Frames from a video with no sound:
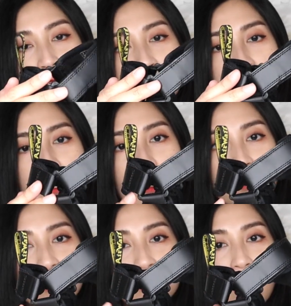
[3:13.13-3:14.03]
And then on
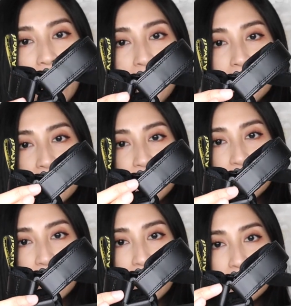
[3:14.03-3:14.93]
the side, it
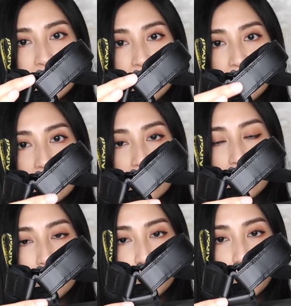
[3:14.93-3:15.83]
just has these
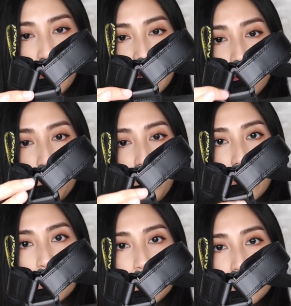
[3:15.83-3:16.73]
little triangle
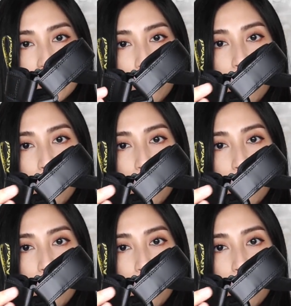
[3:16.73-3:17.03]
buckles that